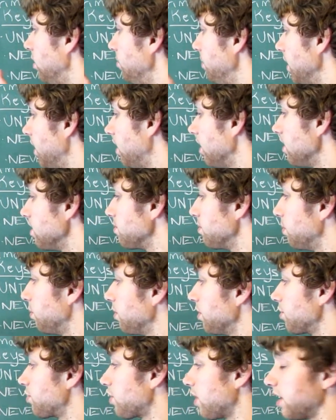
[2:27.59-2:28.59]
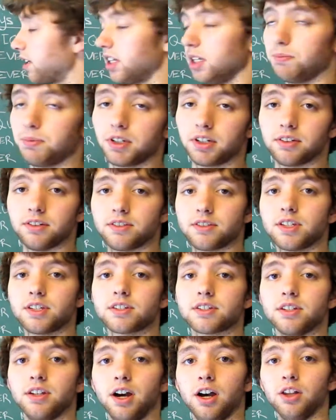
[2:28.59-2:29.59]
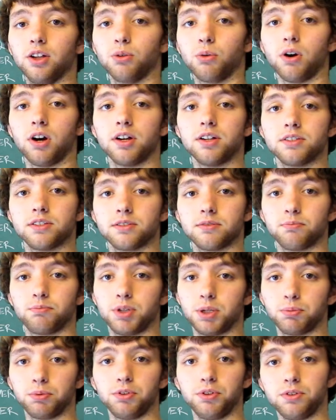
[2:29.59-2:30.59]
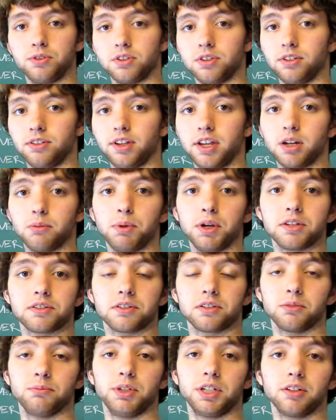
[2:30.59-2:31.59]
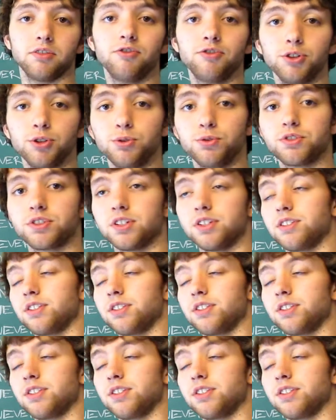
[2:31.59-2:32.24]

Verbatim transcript: because we want to try to keep it consistent. Otherwise, people using the database are going to be confused.